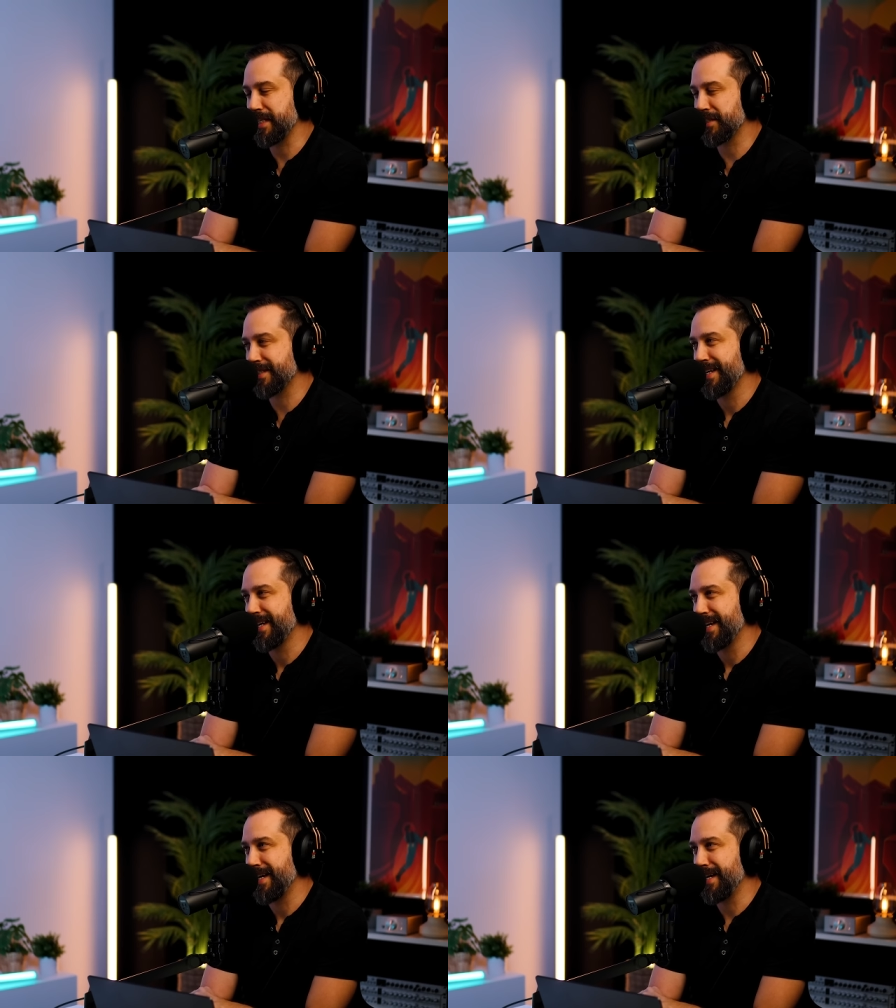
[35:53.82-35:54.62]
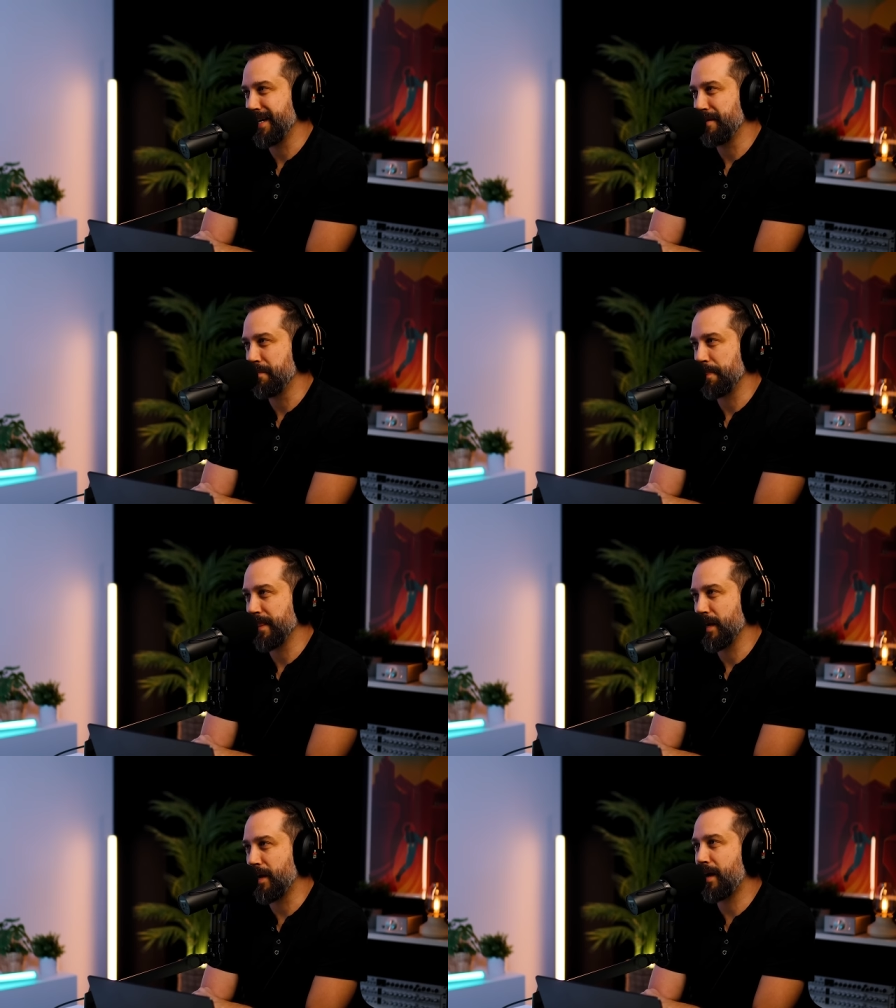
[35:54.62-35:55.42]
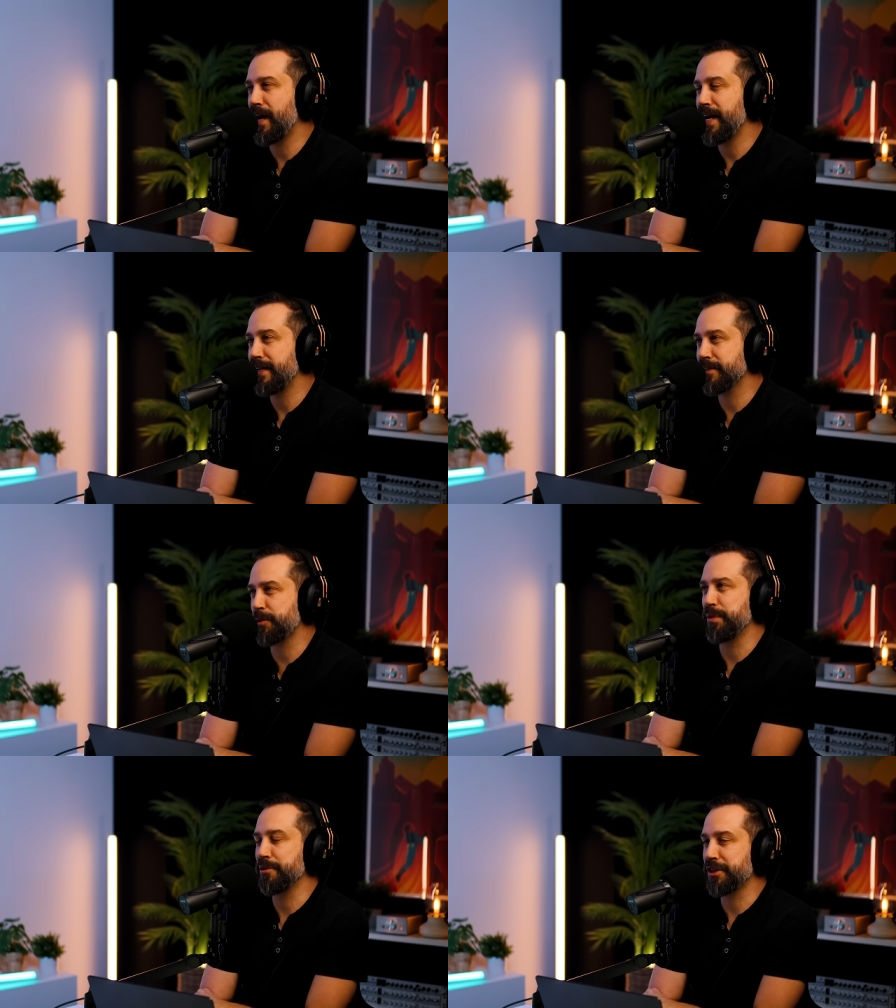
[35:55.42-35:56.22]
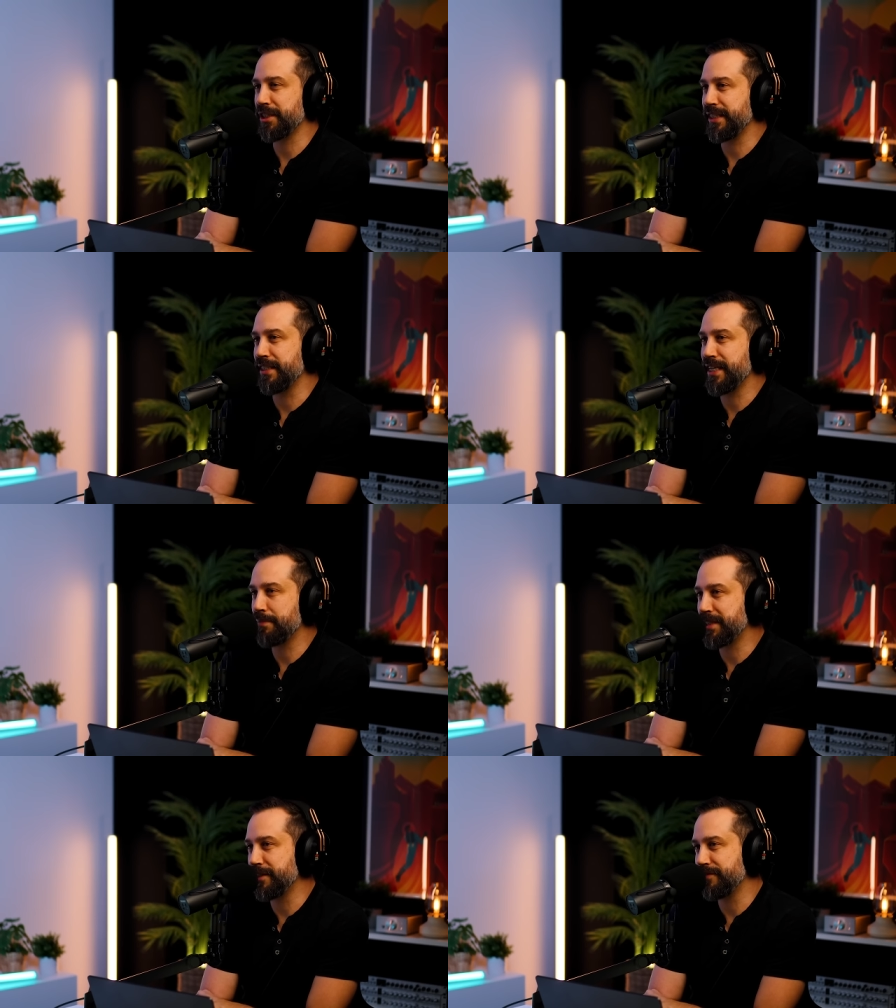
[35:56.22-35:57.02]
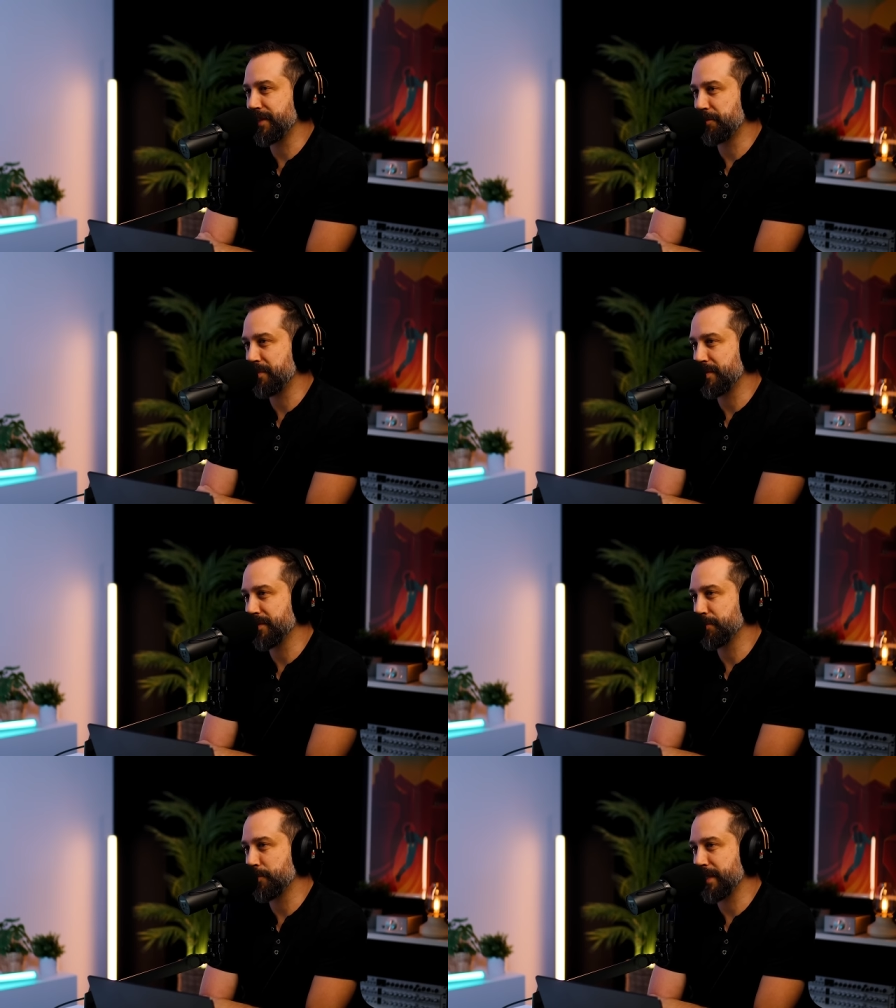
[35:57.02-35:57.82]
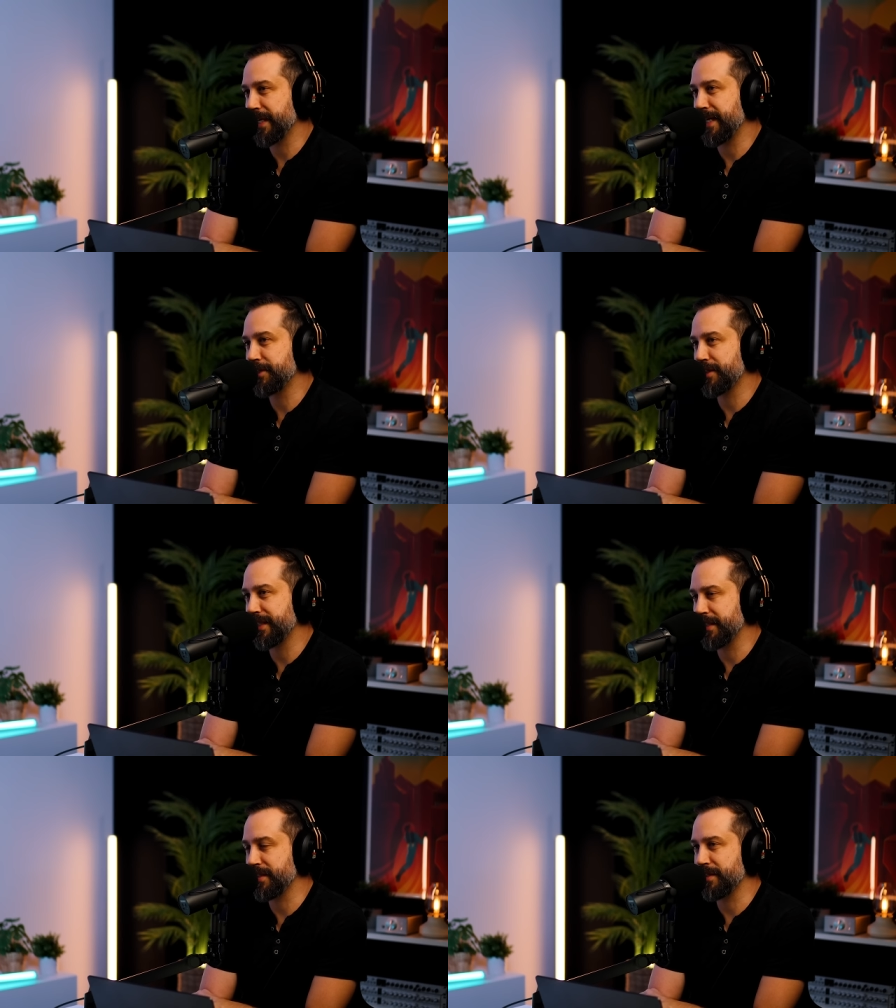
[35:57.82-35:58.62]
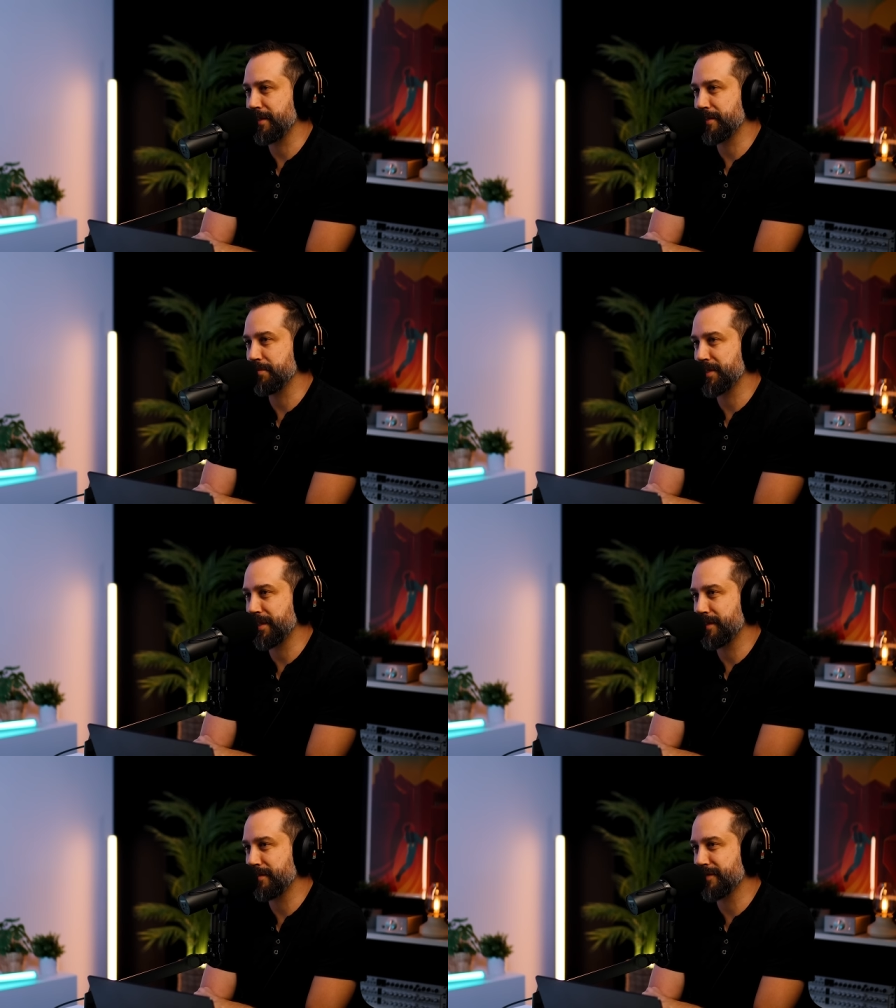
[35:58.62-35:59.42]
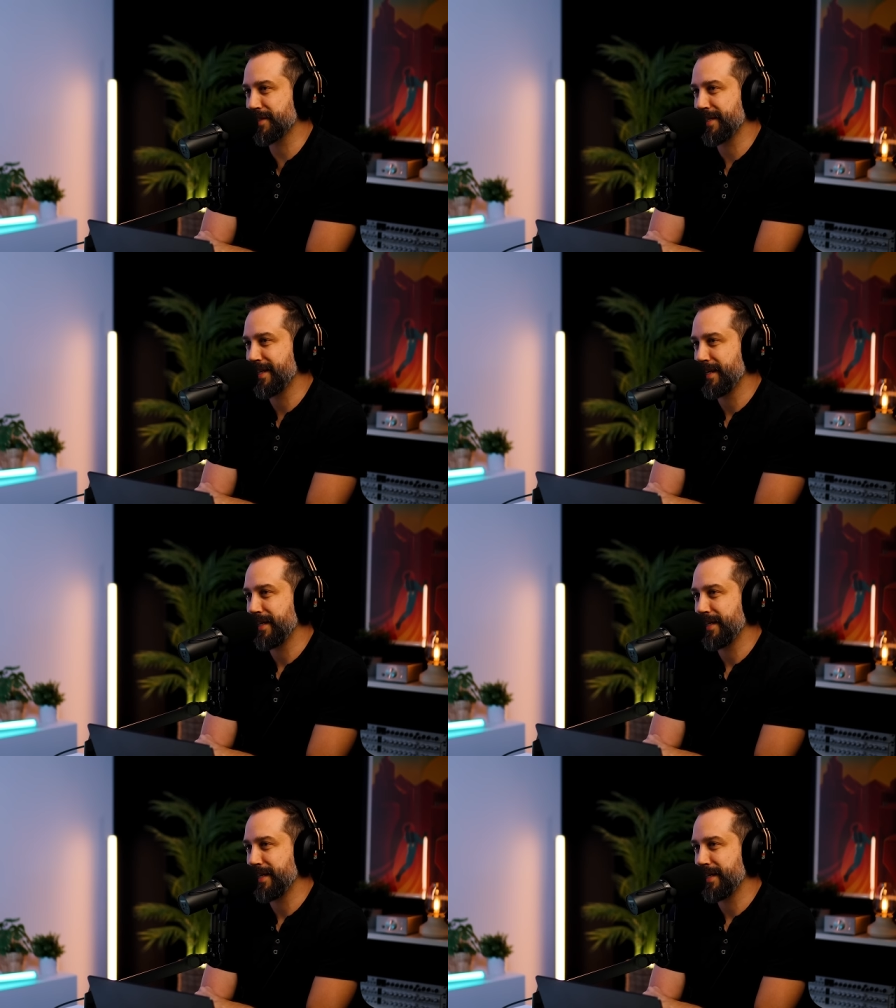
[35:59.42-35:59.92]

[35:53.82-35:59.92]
these um, high spiritually adept individuals will occasionally insert themselves